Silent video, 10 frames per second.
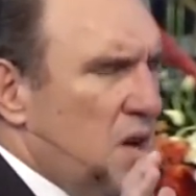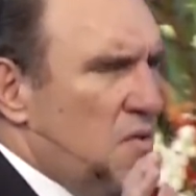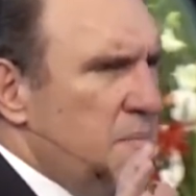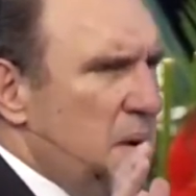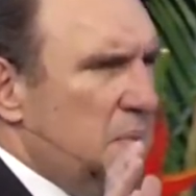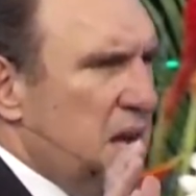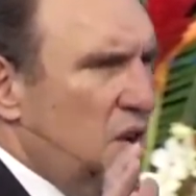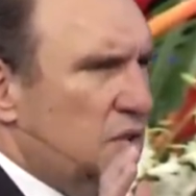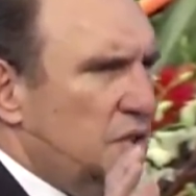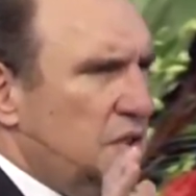Remember, he
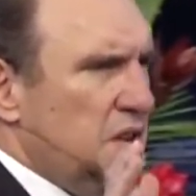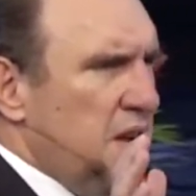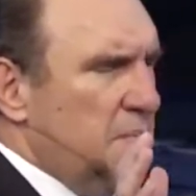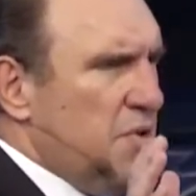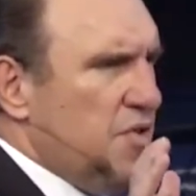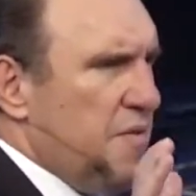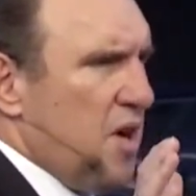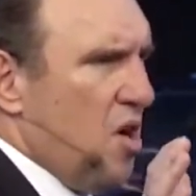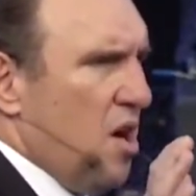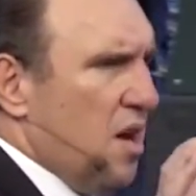looks at the temperature of
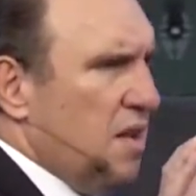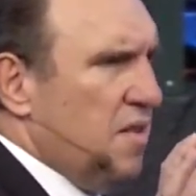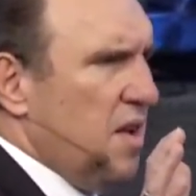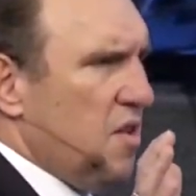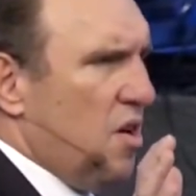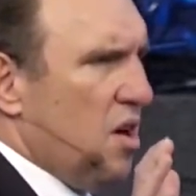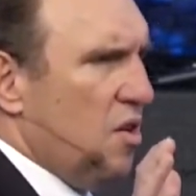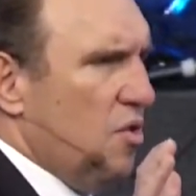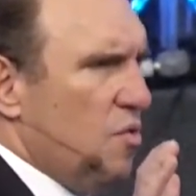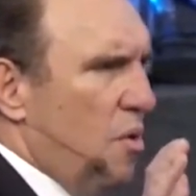our heart. It's either hot,
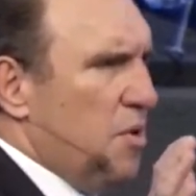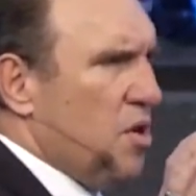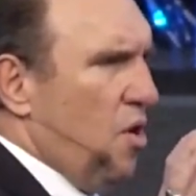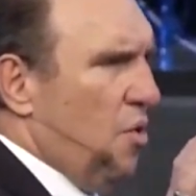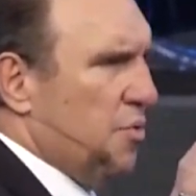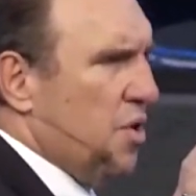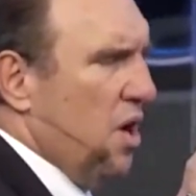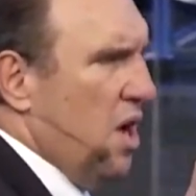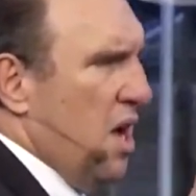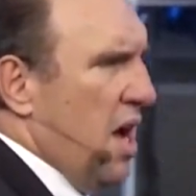lukewarm, or cold.
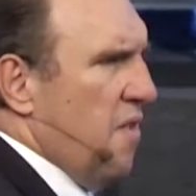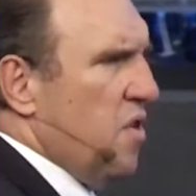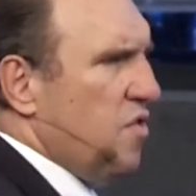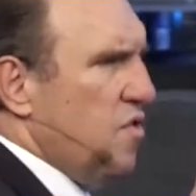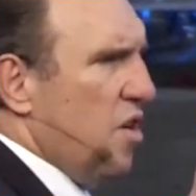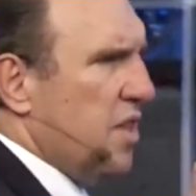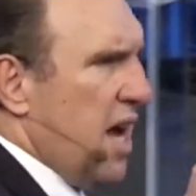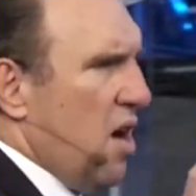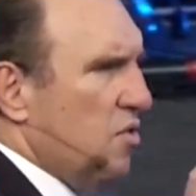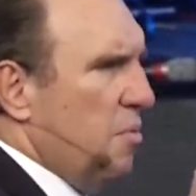And this is not the
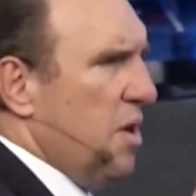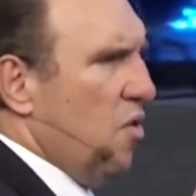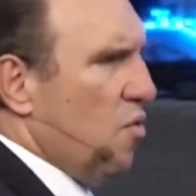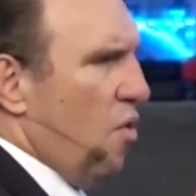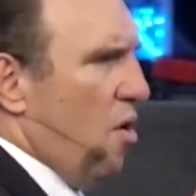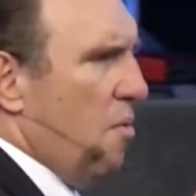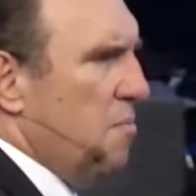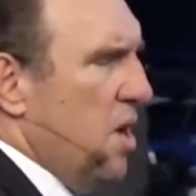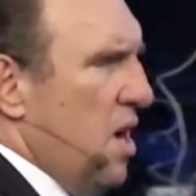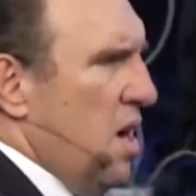hour to be lukewarm.
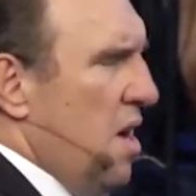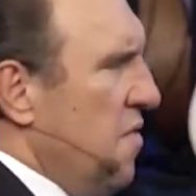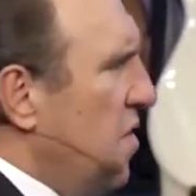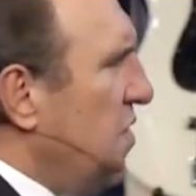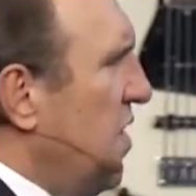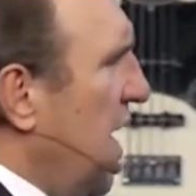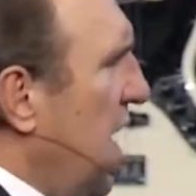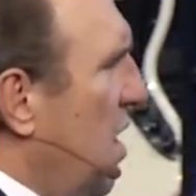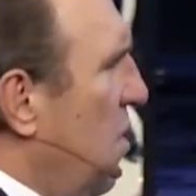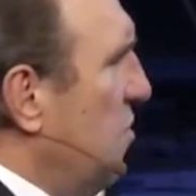This is the
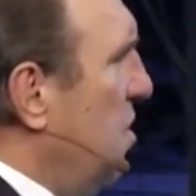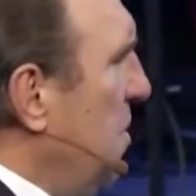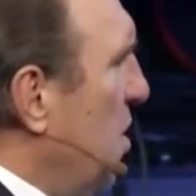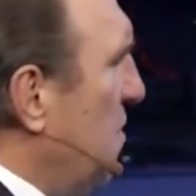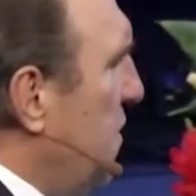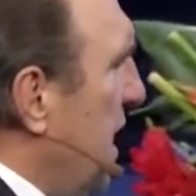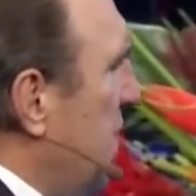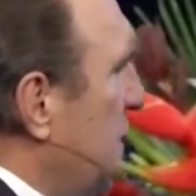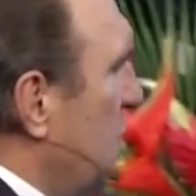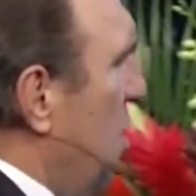hour to be on fire
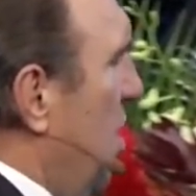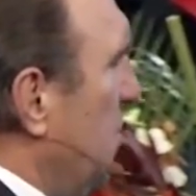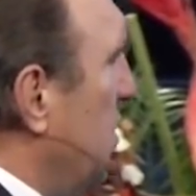for God.